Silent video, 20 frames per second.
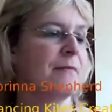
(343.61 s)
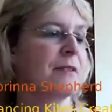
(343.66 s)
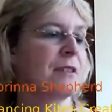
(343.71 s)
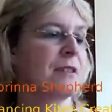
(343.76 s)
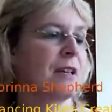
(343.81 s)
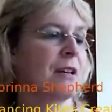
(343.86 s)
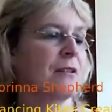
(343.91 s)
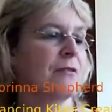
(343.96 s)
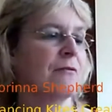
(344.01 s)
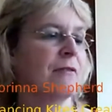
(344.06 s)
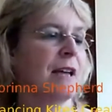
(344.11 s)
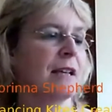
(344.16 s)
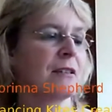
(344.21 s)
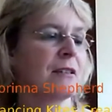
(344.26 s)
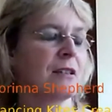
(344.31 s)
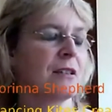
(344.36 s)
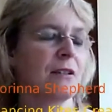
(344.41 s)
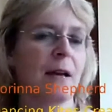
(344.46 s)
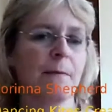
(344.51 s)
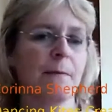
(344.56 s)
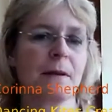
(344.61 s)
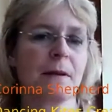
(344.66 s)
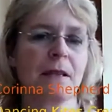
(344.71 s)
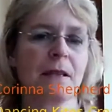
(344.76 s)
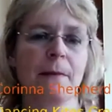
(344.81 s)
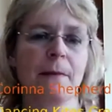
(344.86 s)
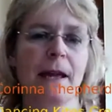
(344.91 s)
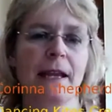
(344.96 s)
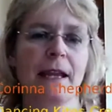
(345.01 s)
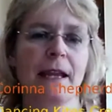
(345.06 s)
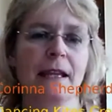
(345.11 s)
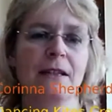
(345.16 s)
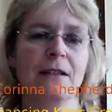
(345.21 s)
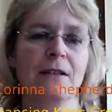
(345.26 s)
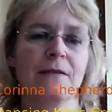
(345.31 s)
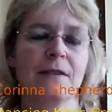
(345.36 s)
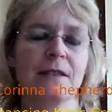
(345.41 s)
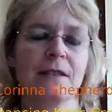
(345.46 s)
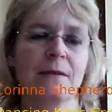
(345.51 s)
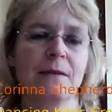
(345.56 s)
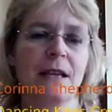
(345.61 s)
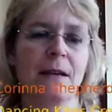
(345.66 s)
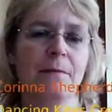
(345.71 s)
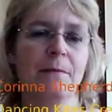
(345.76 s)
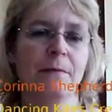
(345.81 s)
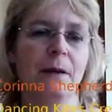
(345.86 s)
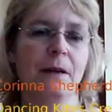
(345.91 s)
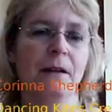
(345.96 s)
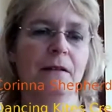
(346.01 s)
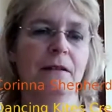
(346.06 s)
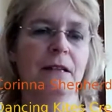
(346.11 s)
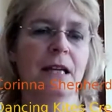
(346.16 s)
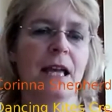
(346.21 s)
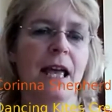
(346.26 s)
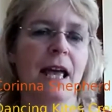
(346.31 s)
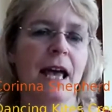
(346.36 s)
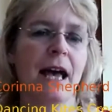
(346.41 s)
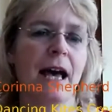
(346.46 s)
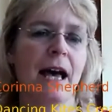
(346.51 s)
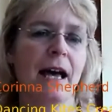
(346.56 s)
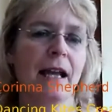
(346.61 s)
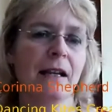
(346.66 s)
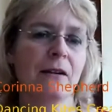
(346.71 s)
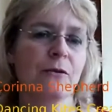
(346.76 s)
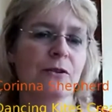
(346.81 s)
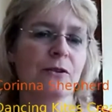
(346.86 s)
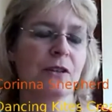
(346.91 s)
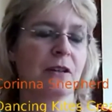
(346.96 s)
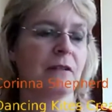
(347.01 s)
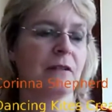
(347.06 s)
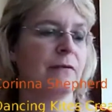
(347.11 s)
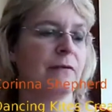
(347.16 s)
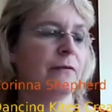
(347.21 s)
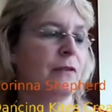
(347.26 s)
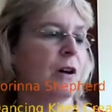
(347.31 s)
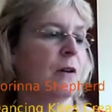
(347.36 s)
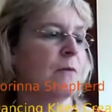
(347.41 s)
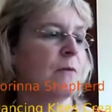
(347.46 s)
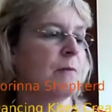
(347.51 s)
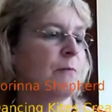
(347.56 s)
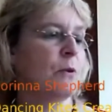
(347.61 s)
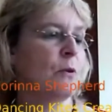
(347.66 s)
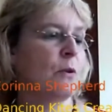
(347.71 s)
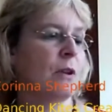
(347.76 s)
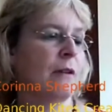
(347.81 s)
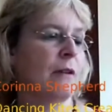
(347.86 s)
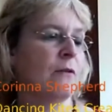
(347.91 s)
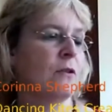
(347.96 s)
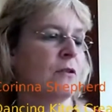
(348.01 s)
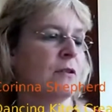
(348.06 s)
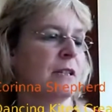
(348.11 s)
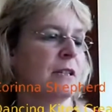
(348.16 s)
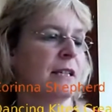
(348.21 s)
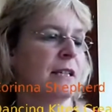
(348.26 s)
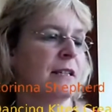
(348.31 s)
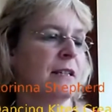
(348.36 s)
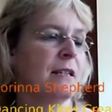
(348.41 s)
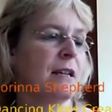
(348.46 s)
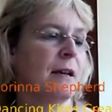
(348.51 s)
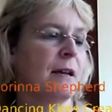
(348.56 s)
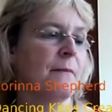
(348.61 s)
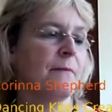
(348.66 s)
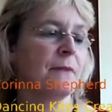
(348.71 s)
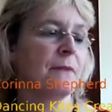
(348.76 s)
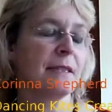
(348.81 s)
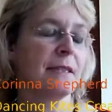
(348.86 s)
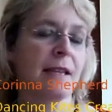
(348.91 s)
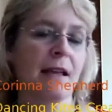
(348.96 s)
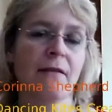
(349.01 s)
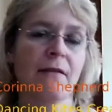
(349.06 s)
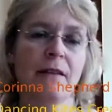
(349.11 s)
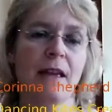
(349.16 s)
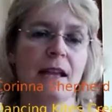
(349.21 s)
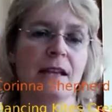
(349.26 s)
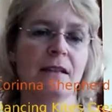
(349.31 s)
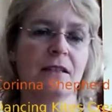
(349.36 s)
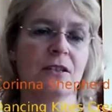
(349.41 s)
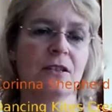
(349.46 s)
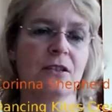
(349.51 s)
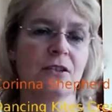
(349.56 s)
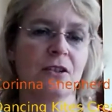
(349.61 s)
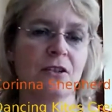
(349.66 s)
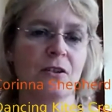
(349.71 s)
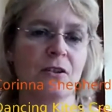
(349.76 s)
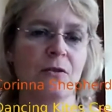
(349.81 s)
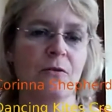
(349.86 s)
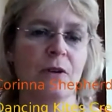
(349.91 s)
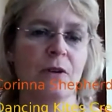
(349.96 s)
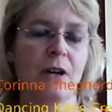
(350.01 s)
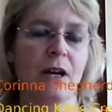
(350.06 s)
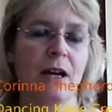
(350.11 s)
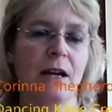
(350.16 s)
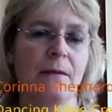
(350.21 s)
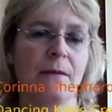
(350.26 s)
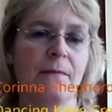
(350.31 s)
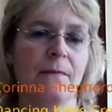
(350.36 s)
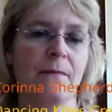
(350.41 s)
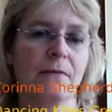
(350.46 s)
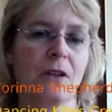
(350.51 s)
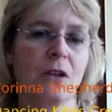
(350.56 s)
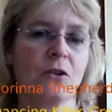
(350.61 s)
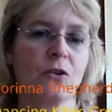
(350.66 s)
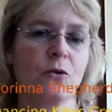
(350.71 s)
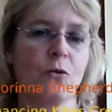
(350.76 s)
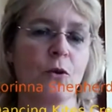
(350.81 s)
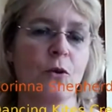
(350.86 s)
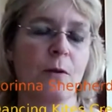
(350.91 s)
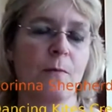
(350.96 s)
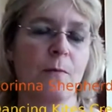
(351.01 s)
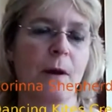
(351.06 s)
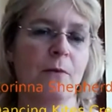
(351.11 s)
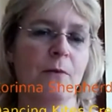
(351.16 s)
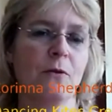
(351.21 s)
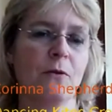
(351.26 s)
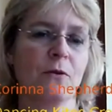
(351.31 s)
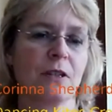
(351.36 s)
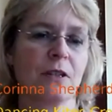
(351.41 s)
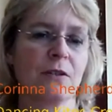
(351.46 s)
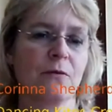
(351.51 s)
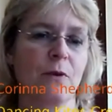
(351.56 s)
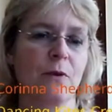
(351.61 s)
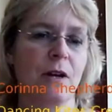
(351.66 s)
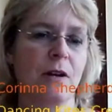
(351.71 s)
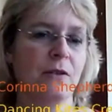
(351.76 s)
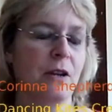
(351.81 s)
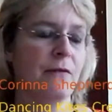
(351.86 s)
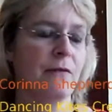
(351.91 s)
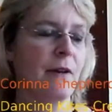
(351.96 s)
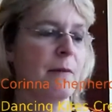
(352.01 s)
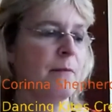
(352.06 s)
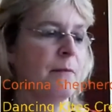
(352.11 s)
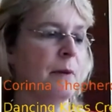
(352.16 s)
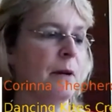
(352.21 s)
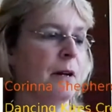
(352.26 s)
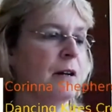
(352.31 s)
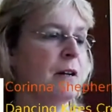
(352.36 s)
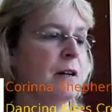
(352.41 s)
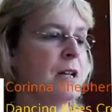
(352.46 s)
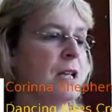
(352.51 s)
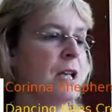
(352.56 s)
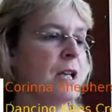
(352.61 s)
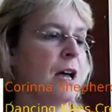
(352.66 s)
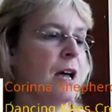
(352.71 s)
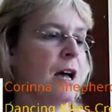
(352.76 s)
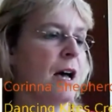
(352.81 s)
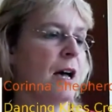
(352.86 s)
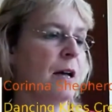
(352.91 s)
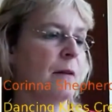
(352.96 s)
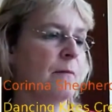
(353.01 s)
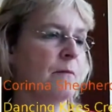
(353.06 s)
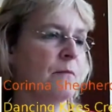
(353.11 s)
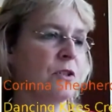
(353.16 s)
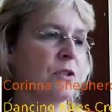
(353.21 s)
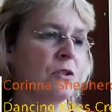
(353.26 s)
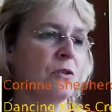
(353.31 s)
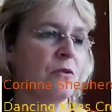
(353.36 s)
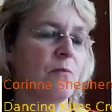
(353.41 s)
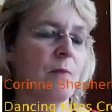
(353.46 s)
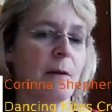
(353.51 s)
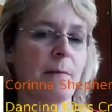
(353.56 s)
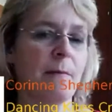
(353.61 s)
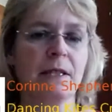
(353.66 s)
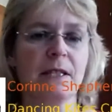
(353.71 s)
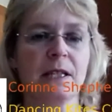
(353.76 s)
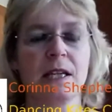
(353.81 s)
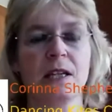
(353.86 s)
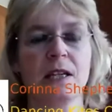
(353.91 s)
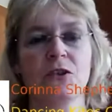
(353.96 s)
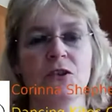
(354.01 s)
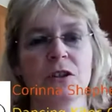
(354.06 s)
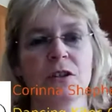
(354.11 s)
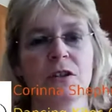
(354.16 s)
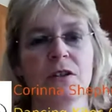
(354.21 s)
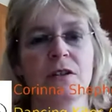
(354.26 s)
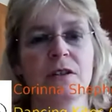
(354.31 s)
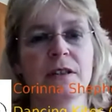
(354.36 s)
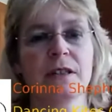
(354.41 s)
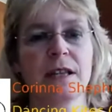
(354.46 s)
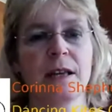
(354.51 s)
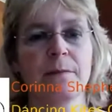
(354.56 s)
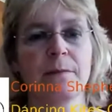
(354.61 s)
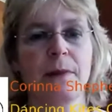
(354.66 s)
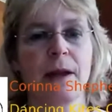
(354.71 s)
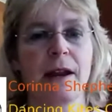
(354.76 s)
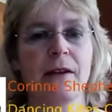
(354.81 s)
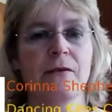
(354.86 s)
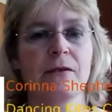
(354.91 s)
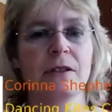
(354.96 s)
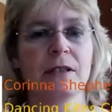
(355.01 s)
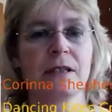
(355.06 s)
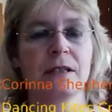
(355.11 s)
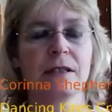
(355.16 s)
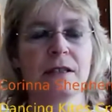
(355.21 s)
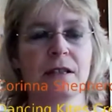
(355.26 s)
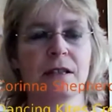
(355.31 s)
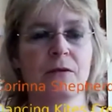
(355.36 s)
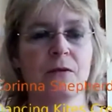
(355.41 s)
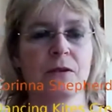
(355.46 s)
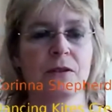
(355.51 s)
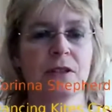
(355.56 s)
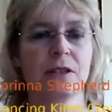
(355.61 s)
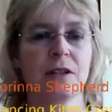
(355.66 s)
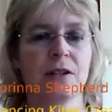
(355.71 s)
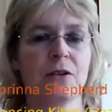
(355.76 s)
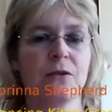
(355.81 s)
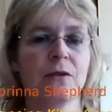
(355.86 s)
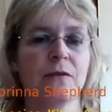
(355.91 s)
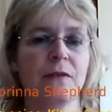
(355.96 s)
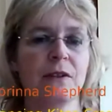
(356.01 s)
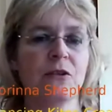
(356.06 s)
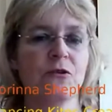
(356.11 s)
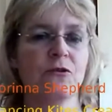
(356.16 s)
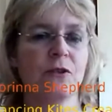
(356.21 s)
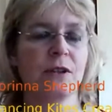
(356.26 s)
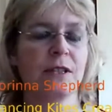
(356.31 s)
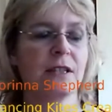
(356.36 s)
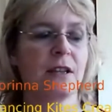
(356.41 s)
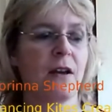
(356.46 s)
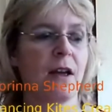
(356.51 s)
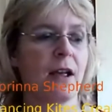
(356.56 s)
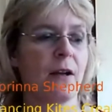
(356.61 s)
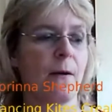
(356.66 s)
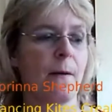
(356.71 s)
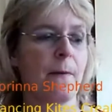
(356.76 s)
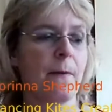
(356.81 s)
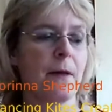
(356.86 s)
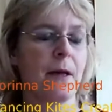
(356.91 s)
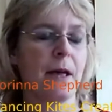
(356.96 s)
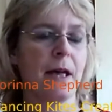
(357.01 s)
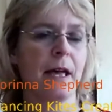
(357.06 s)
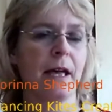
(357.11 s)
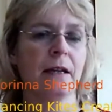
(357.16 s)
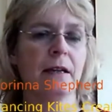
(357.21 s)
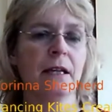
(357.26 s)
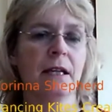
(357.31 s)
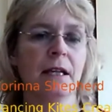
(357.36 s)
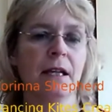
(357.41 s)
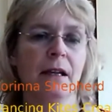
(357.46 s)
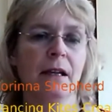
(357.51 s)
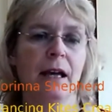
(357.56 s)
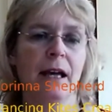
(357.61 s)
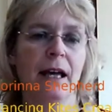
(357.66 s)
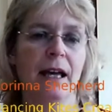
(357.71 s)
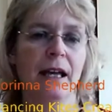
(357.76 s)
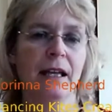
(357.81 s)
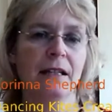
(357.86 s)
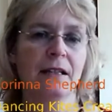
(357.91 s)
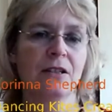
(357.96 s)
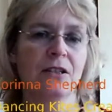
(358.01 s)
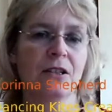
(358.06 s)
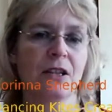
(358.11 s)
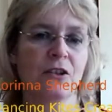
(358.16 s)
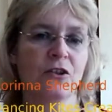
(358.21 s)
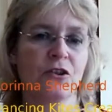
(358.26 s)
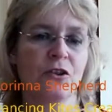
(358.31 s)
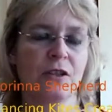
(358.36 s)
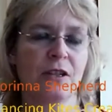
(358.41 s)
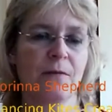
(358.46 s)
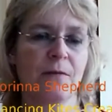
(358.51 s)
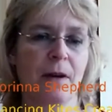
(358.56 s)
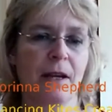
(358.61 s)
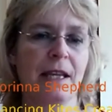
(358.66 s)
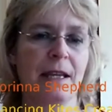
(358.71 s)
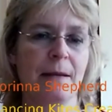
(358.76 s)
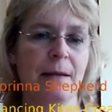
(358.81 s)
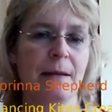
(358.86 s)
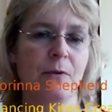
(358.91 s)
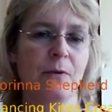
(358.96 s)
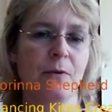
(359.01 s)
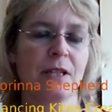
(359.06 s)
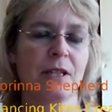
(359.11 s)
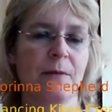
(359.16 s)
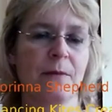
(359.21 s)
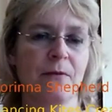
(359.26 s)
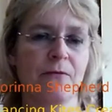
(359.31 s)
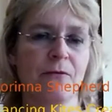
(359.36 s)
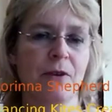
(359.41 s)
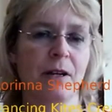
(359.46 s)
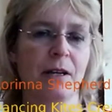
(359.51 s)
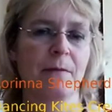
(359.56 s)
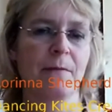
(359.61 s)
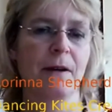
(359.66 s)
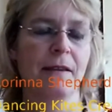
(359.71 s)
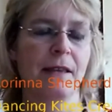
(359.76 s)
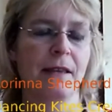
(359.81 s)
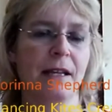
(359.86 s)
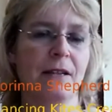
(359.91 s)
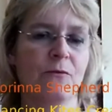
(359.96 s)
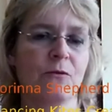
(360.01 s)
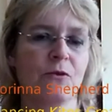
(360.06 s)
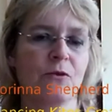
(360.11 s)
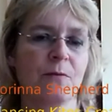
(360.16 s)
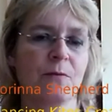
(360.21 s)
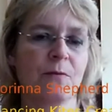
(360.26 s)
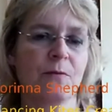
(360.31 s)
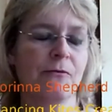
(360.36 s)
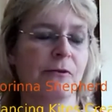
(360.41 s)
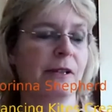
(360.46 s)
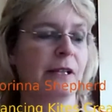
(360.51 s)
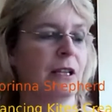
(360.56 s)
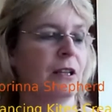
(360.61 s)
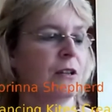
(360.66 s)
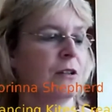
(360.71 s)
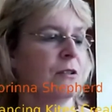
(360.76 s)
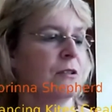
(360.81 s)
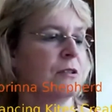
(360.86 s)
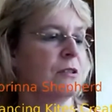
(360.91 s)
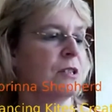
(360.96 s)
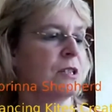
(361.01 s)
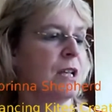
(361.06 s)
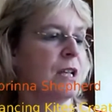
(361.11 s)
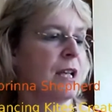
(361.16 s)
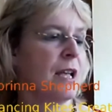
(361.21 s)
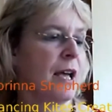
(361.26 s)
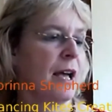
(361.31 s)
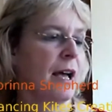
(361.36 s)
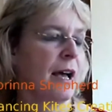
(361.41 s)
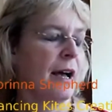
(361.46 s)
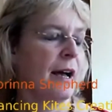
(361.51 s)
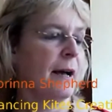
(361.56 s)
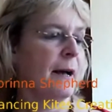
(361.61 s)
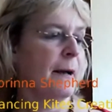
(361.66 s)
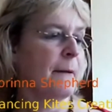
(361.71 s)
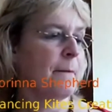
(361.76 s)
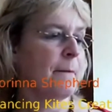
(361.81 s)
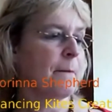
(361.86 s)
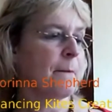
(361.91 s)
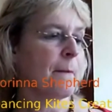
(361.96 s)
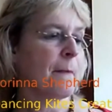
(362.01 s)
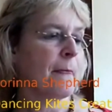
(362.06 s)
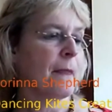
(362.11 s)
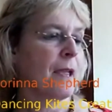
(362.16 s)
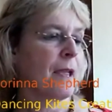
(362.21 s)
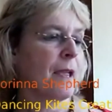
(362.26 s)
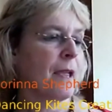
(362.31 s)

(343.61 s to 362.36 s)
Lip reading: So that's happening the back end of September. And I also confirmed a book I've got in Southend to do a talk on my books as well in November, to maybe teachers and parents and so on. So a lot of interest going on there, and I should have my ebooks up and running by then, which should be really good. And